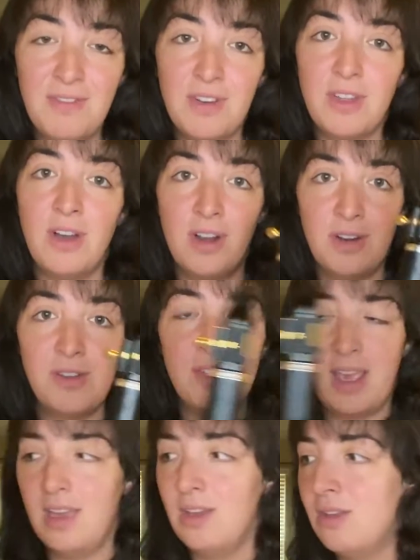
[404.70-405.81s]
for the harder
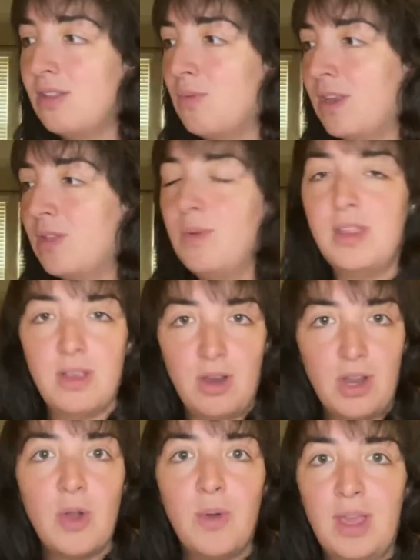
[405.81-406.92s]
scales, once we
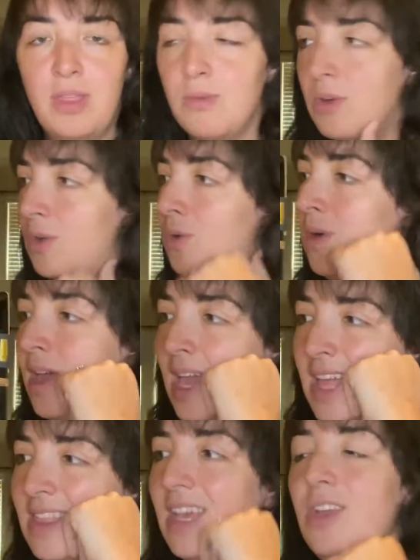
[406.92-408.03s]
start going through,
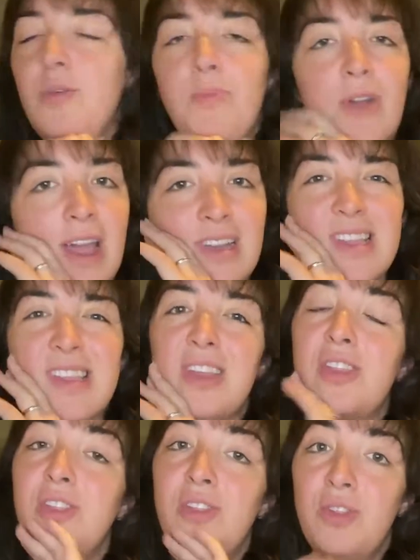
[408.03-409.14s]
that you practice
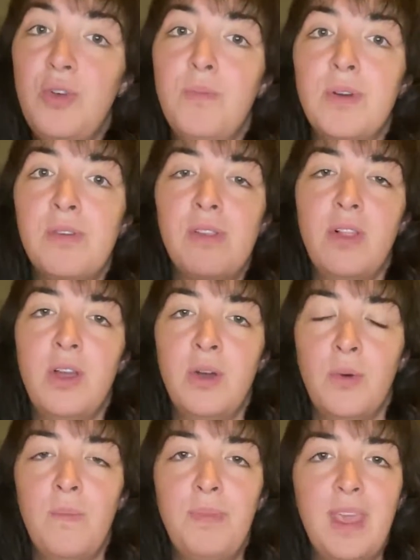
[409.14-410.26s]
it super
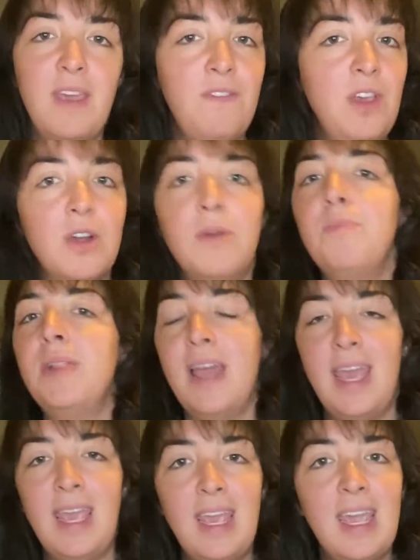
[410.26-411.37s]
slow. If you're
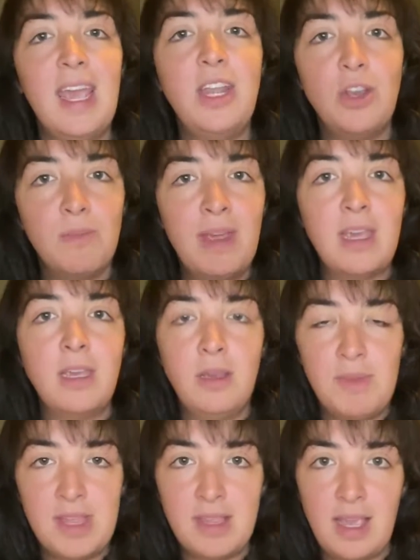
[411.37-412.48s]
playing it and you're making a
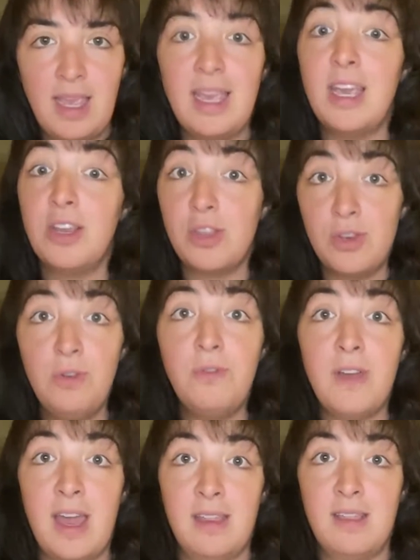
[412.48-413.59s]
mistake, it's too
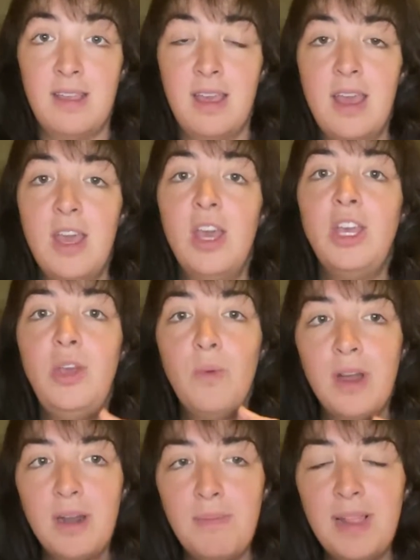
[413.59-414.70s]
fast. You
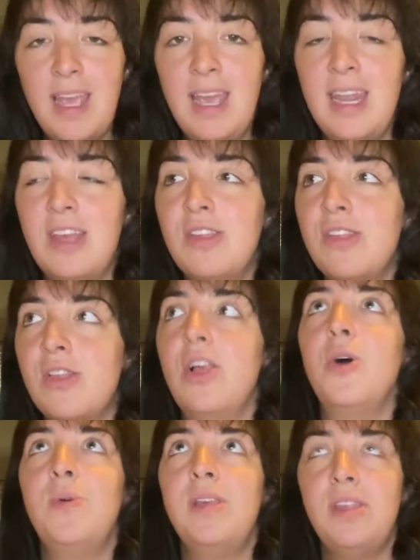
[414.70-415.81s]
want to play it as
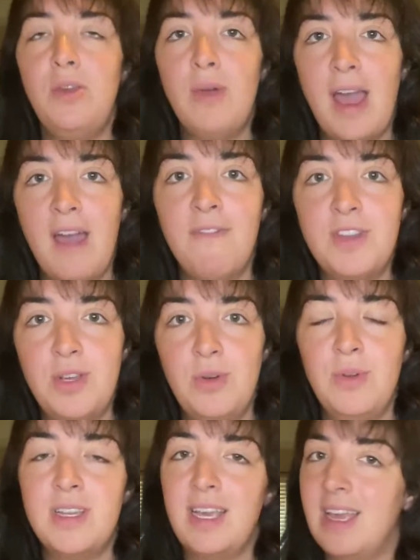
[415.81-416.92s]
slow as you have
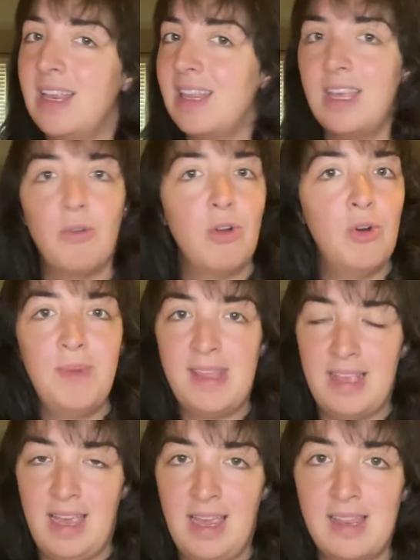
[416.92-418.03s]
to get 0
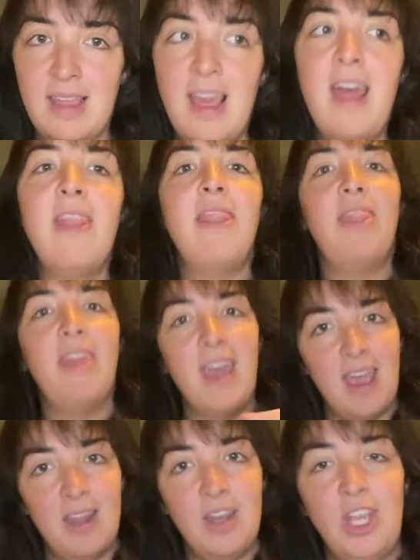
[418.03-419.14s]
mistakes.
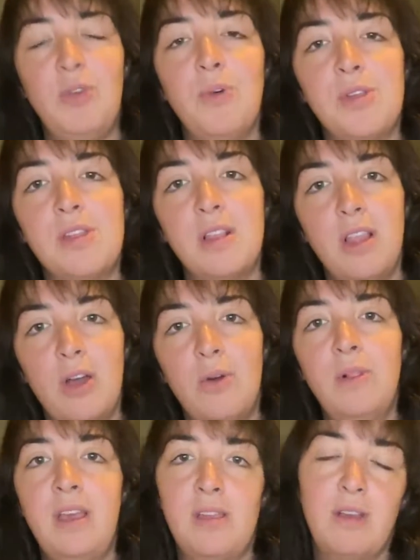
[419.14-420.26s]
Then you will
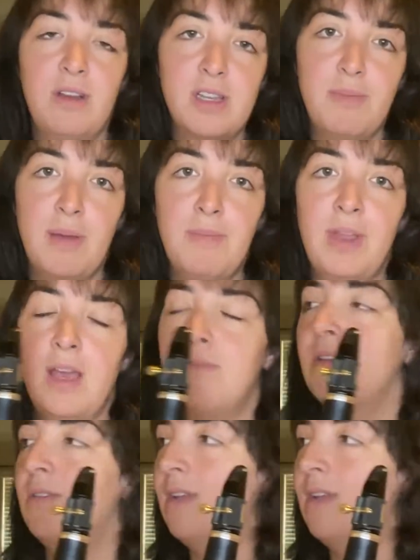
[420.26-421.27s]
slowly start to bump it up. So